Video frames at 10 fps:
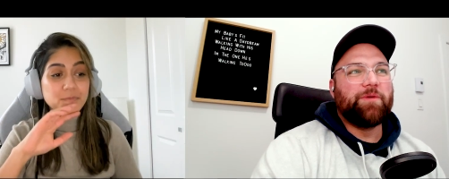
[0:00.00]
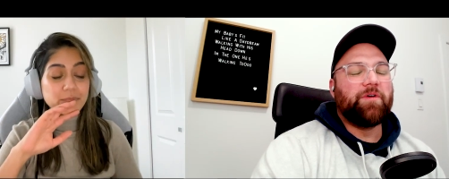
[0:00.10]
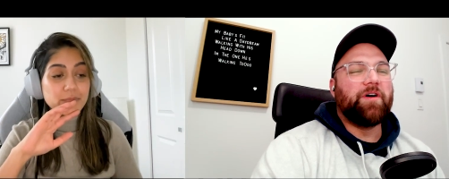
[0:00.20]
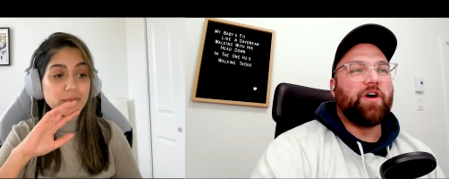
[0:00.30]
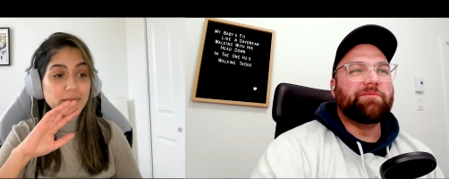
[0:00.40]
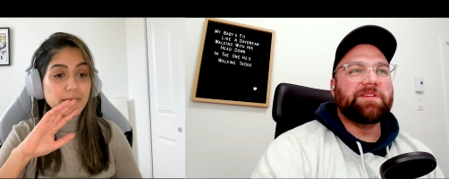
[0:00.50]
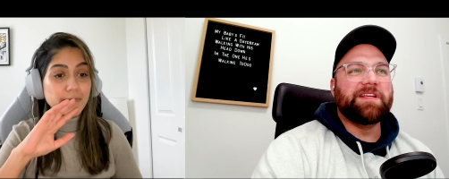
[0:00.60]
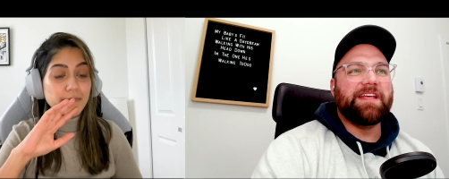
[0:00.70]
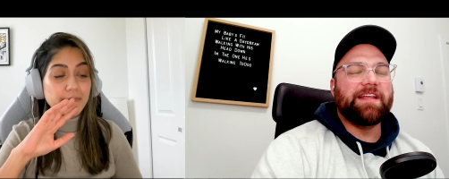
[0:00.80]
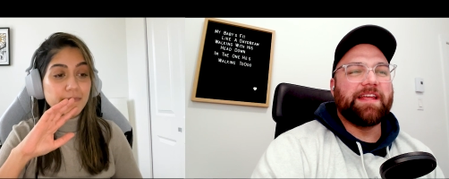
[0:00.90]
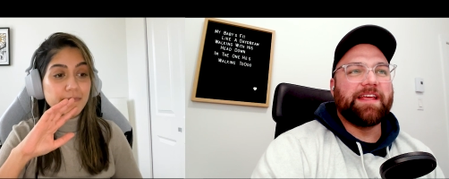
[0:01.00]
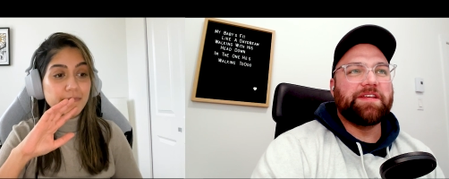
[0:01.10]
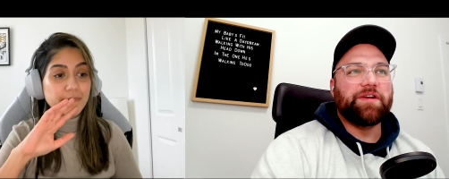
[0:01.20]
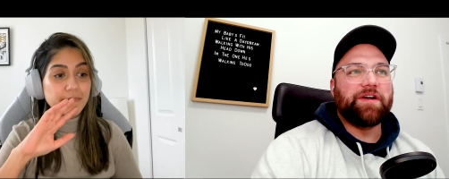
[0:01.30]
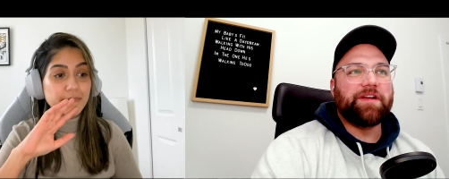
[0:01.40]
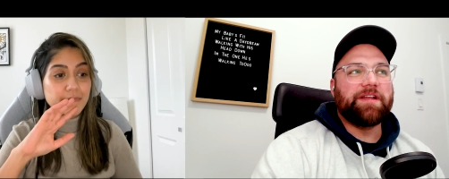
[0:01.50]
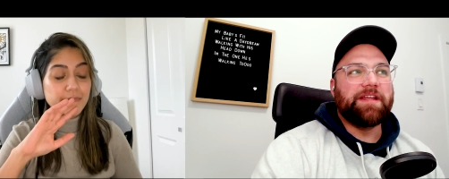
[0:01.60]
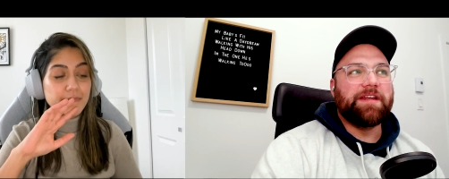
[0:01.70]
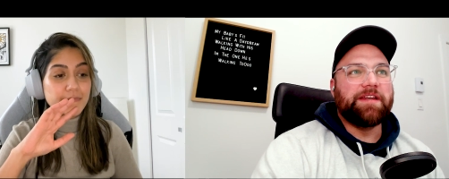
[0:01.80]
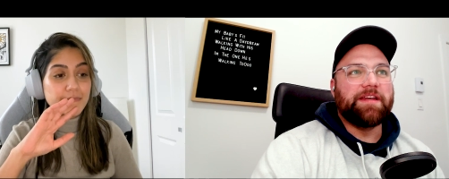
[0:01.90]
Speaker 1: Well, hopefully, like you're not
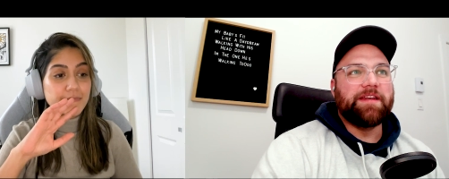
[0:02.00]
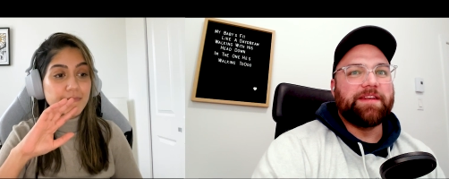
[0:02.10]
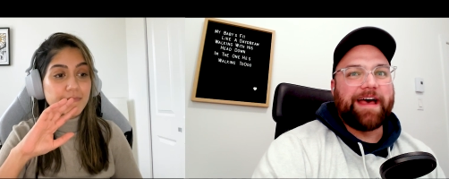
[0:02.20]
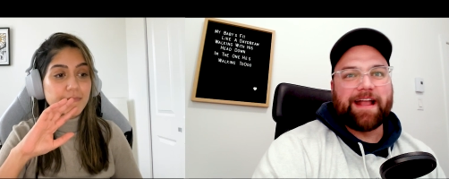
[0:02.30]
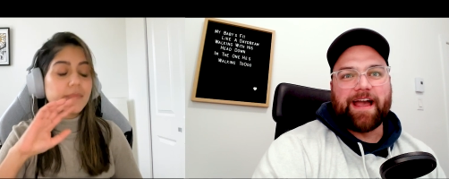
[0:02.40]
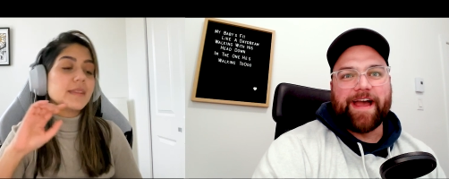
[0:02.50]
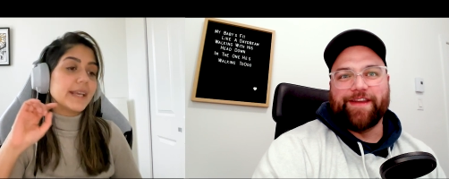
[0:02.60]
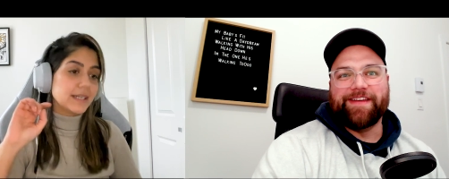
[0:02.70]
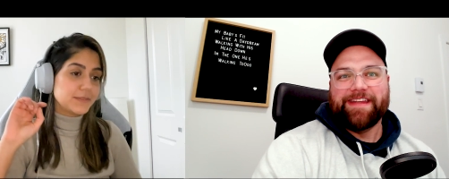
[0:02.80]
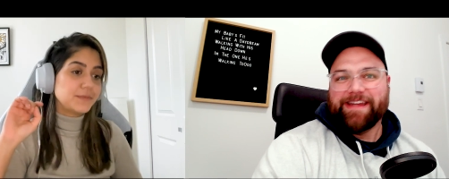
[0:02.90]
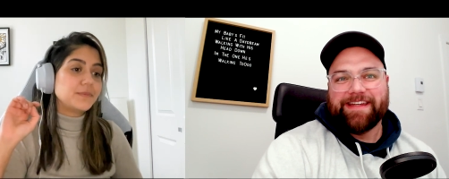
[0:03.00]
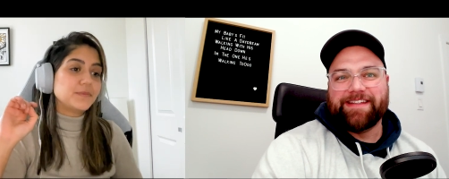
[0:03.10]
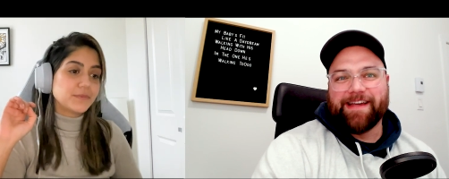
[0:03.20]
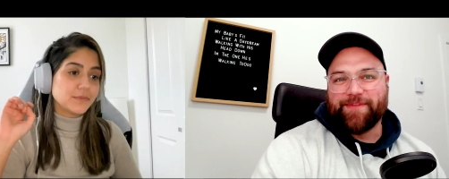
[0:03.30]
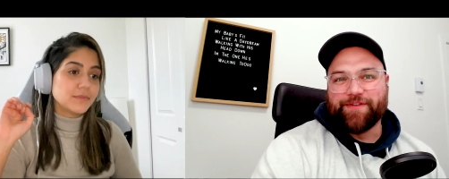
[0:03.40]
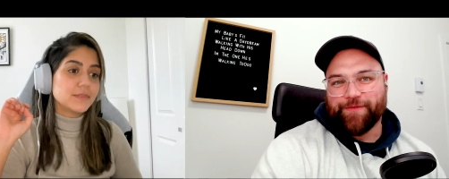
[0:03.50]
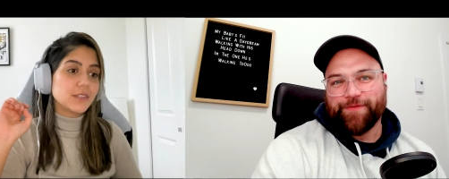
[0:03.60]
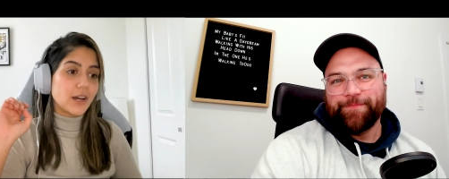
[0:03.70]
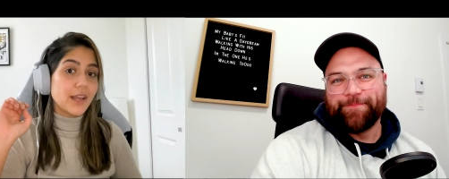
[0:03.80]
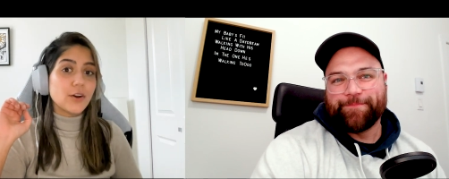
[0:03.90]
in that yeah. kind of need anytime soon.
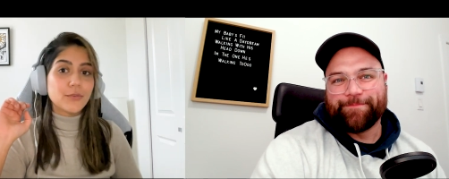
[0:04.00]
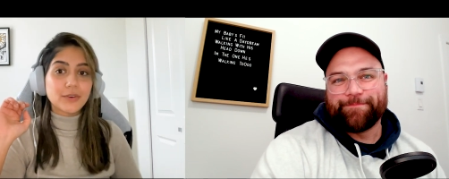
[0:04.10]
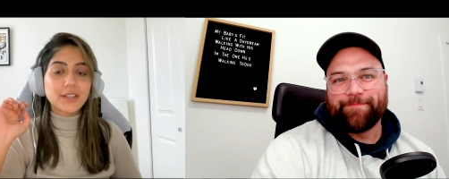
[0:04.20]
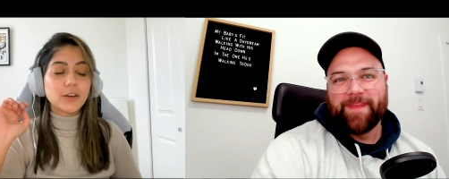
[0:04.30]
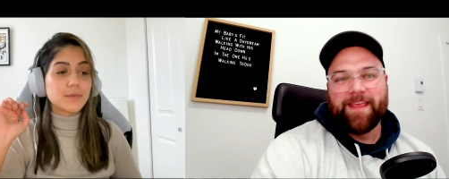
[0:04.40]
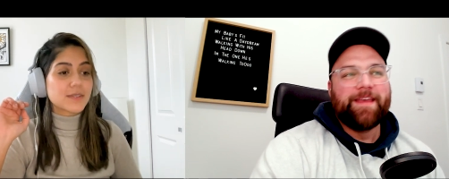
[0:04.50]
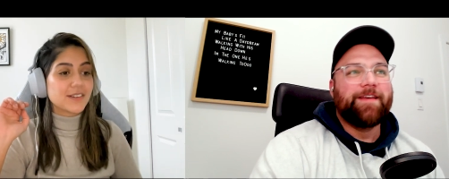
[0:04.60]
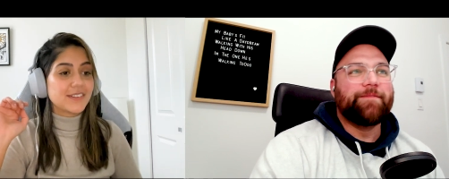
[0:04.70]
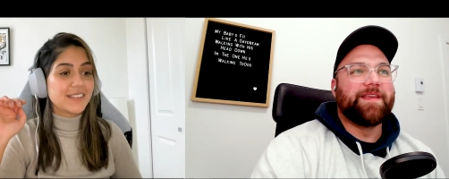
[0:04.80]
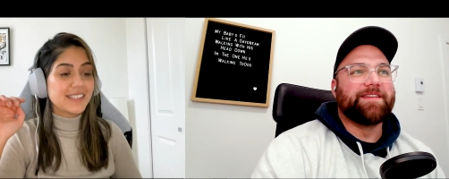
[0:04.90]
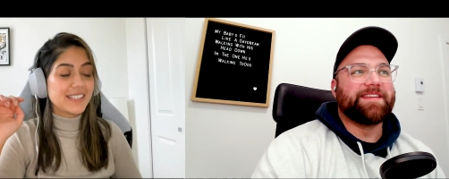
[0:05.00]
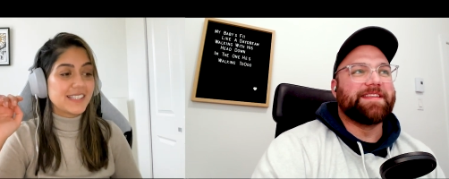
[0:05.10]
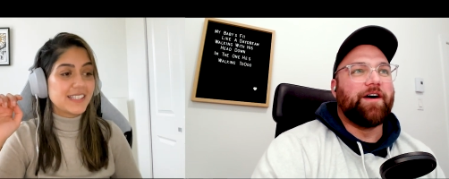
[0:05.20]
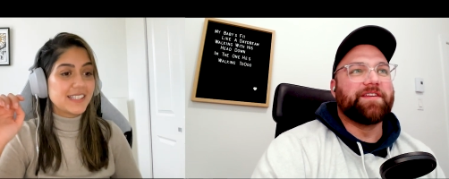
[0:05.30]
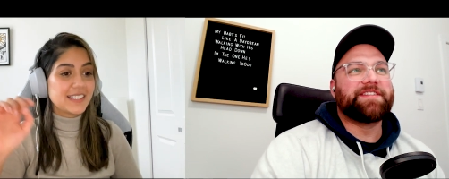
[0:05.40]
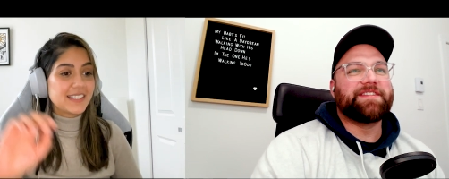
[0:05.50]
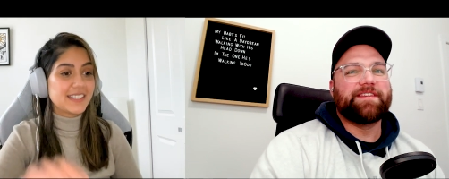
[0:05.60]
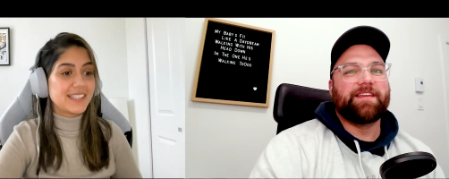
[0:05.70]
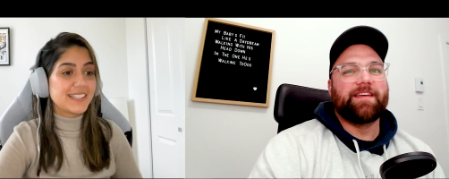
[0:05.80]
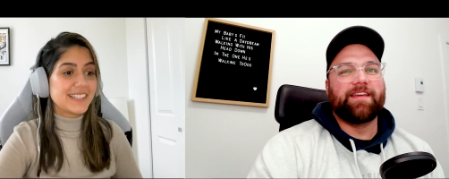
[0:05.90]
I
Speaker 2: really hope so.
Speaker 1: Because it all,
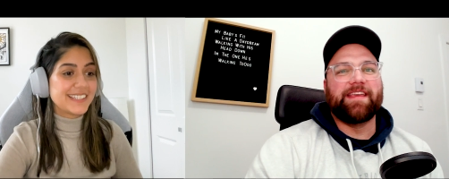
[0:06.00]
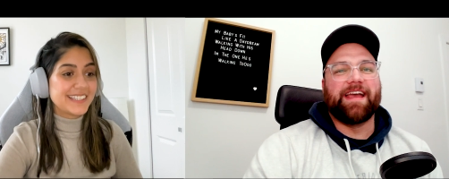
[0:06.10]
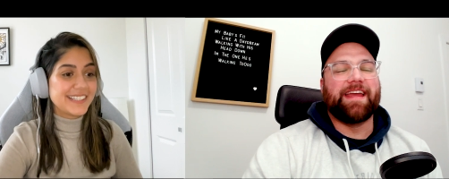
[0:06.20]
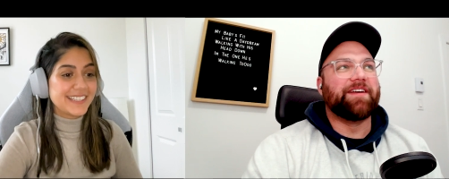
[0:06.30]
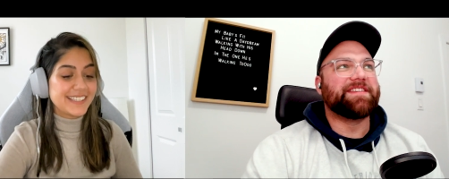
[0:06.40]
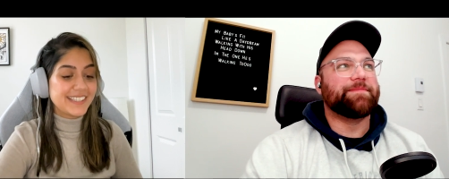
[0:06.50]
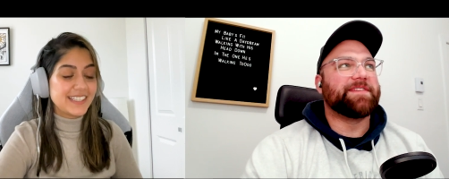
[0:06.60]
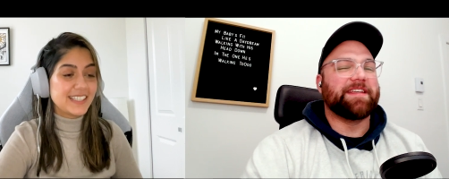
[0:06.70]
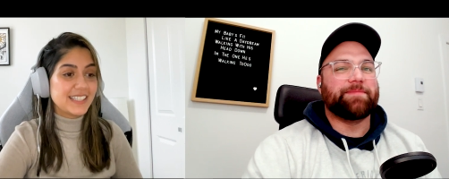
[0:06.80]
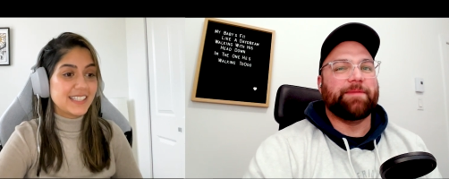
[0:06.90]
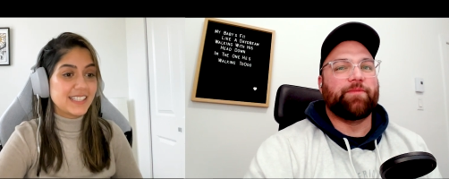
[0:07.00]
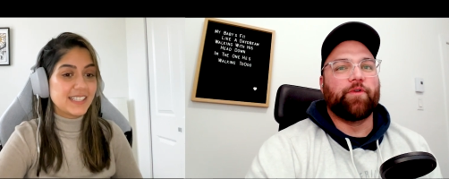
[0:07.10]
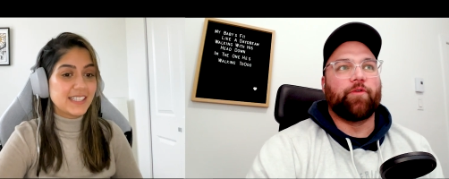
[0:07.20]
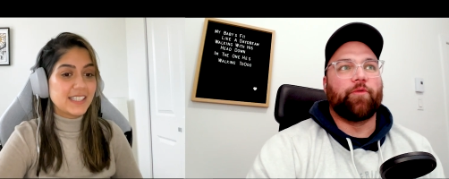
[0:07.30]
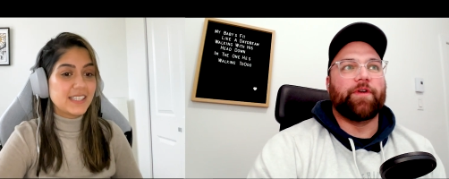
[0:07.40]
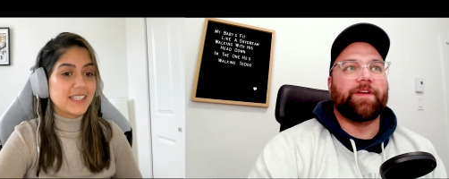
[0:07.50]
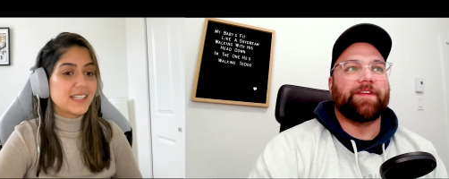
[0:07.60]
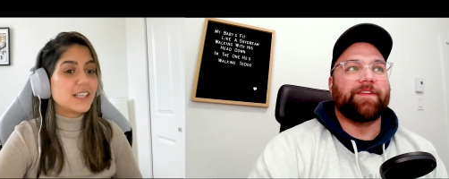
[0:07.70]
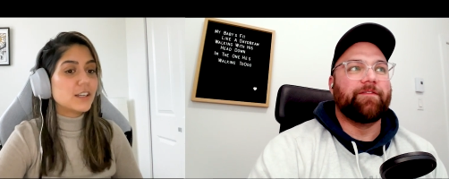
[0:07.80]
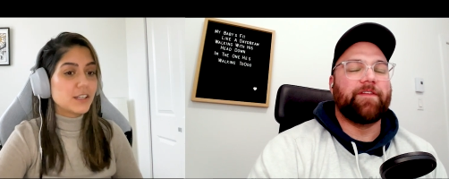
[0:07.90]
yeah, it all seems like it's people who are
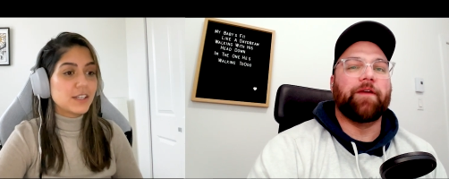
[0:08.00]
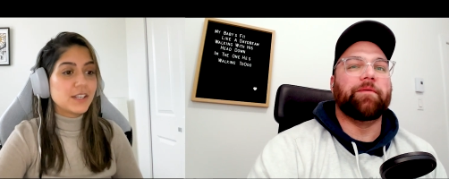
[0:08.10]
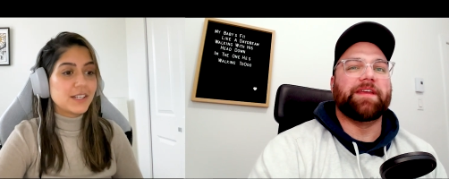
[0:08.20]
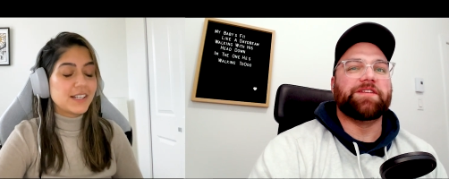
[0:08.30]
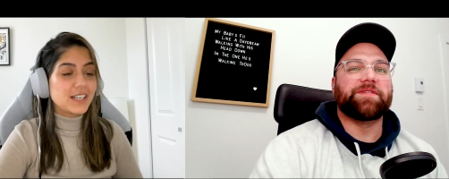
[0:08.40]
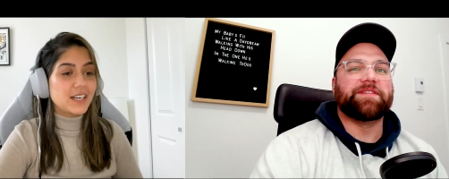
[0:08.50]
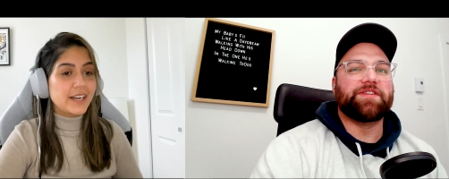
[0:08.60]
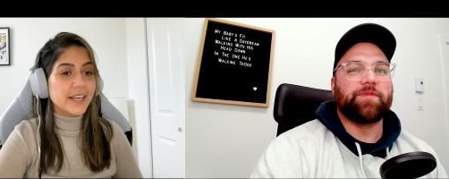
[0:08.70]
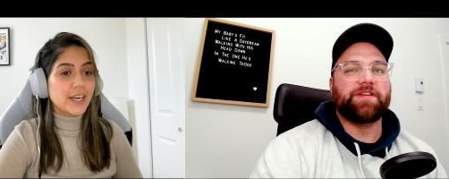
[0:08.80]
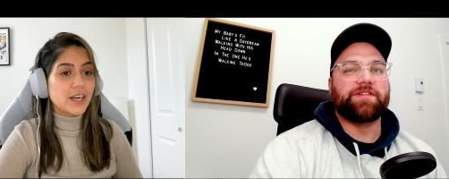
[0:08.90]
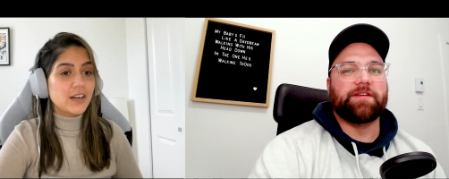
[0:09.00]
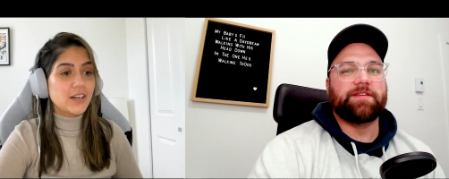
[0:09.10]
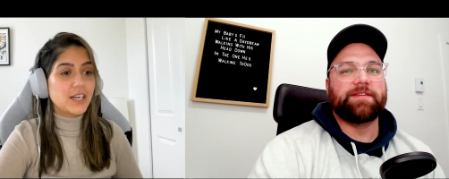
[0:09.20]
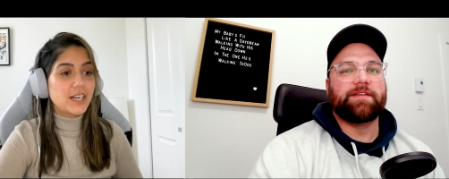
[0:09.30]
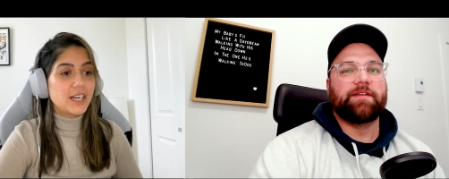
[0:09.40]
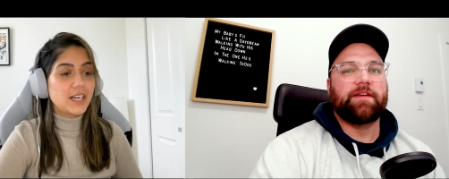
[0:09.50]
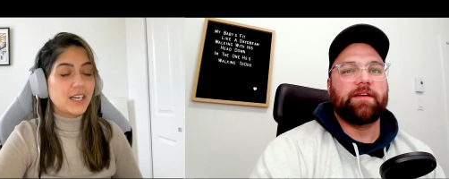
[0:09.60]
in very dangerous I know. situations.